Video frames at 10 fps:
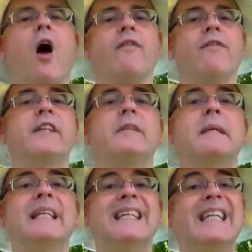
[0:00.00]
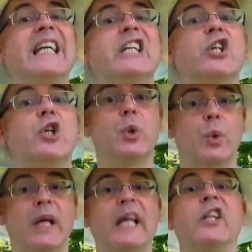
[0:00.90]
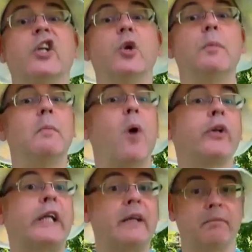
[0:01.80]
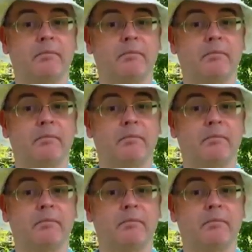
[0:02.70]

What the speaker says: of vitamin D2 in the human body.